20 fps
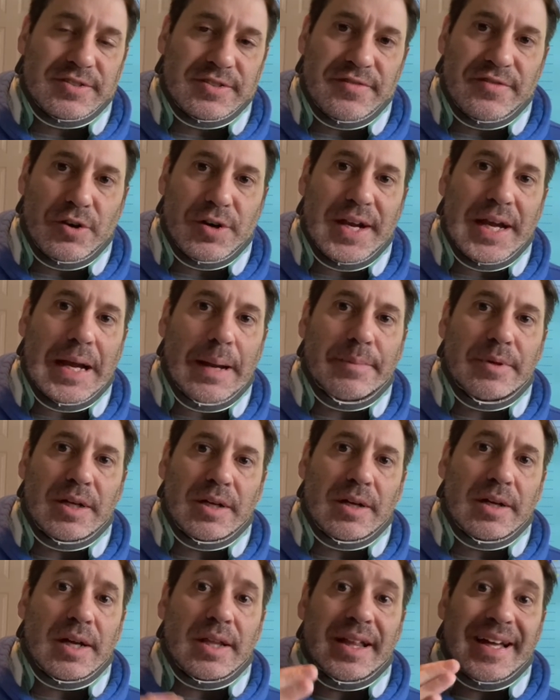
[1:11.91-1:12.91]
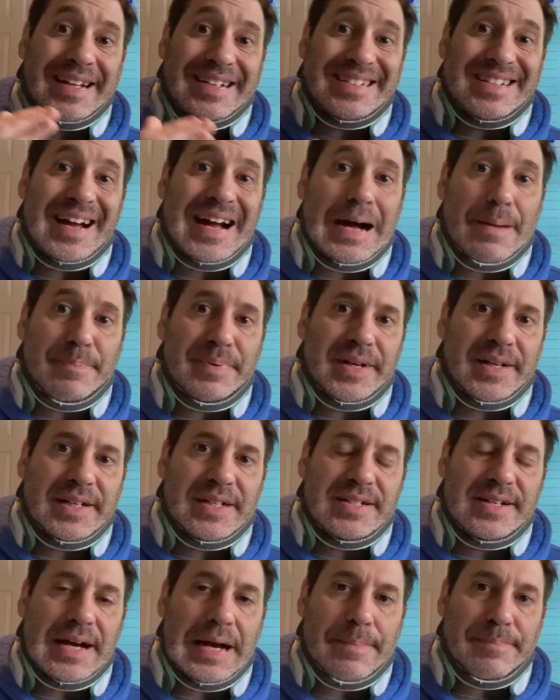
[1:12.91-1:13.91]
Vocabulary like topic
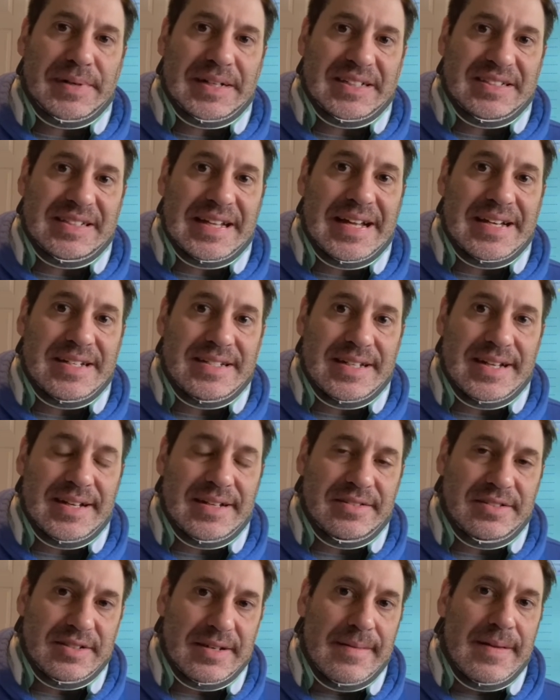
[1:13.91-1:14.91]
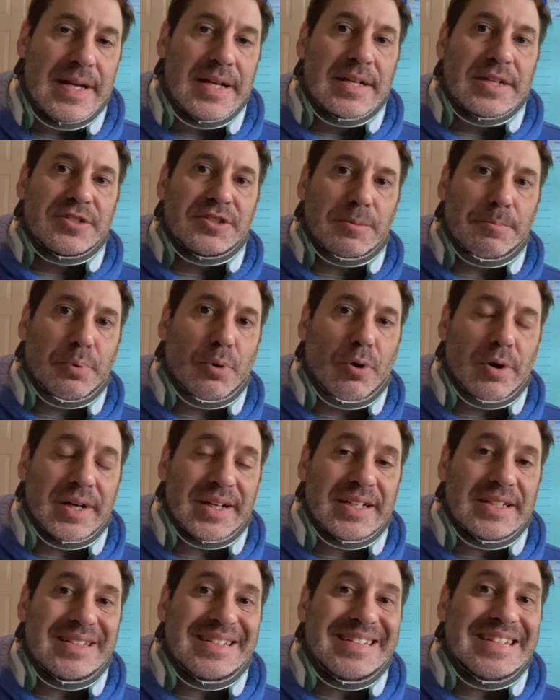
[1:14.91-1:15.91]
and topic sentence,
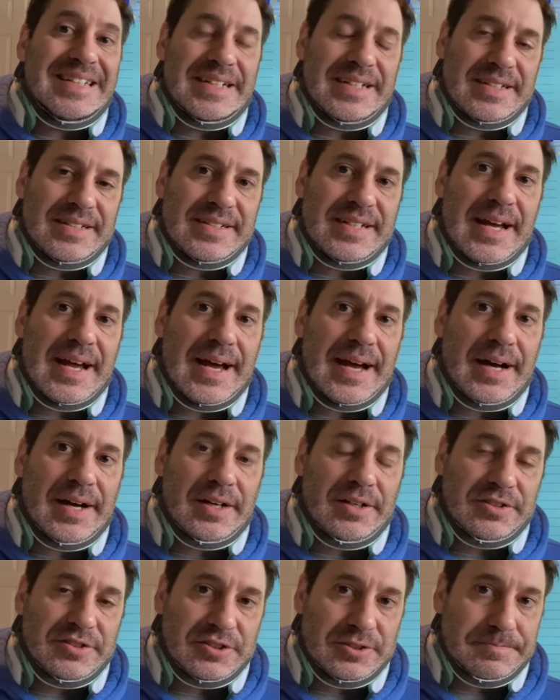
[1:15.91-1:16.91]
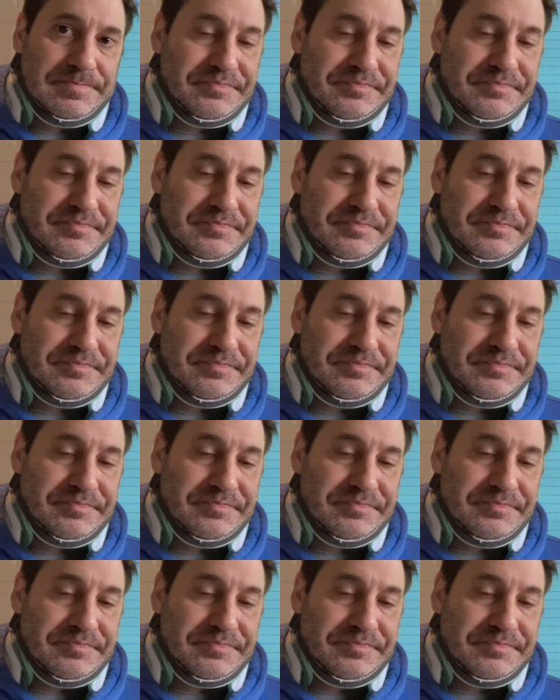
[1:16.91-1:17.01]
supporting details,